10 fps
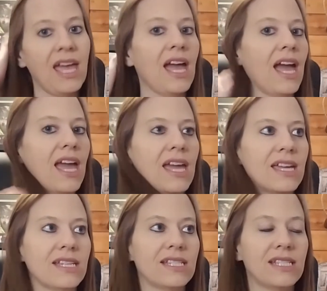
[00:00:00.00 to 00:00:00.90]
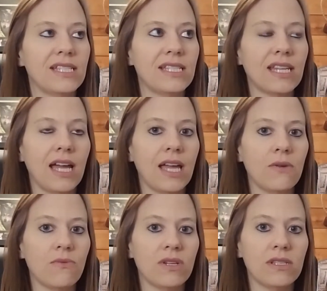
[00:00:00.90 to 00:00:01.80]
and I
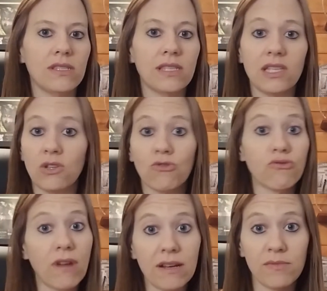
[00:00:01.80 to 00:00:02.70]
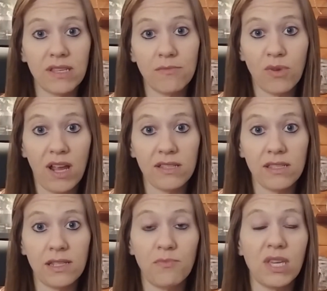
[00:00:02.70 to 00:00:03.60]
was incredibly
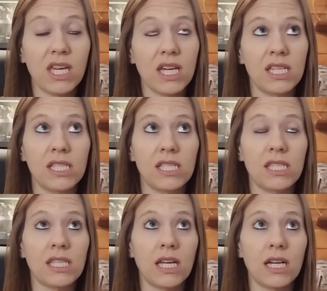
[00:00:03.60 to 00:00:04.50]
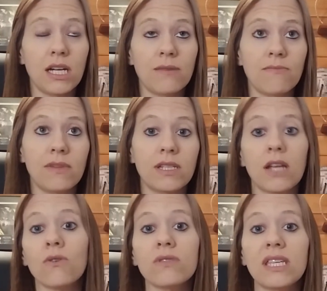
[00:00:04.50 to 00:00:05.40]
impressed because
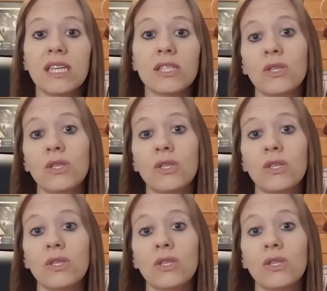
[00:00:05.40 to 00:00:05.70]
not only